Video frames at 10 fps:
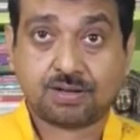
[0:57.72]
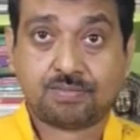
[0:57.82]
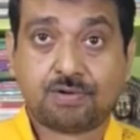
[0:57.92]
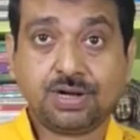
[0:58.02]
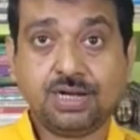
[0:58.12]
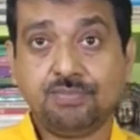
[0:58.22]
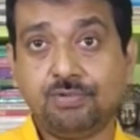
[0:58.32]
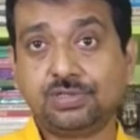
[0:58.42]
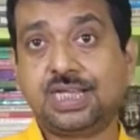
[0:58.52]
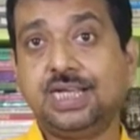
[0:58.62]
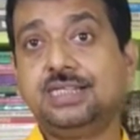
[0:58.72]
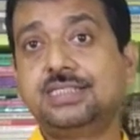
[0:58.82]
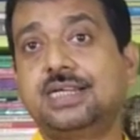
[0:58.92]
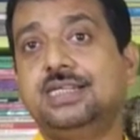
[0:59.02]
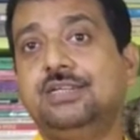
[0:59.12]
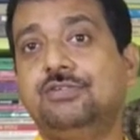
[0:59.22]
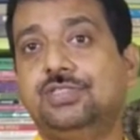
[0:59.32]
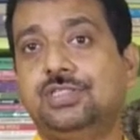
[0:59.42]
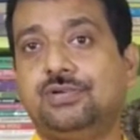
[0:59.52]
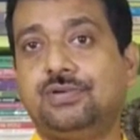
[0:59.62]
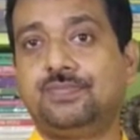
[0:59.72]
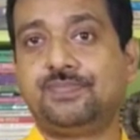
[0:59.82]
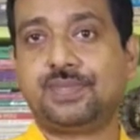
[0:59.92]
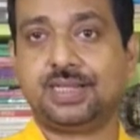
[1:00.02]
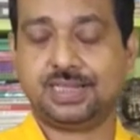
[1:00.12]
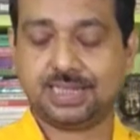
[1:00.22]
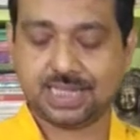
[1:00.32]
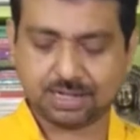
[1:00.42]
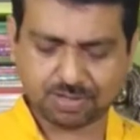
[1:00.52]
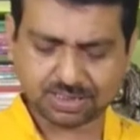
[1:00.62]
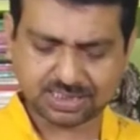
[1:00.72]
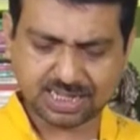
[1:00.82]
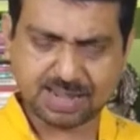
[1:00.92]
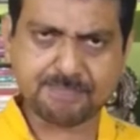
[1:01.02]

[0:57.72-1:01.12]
For in both Keats and Derozio, there was a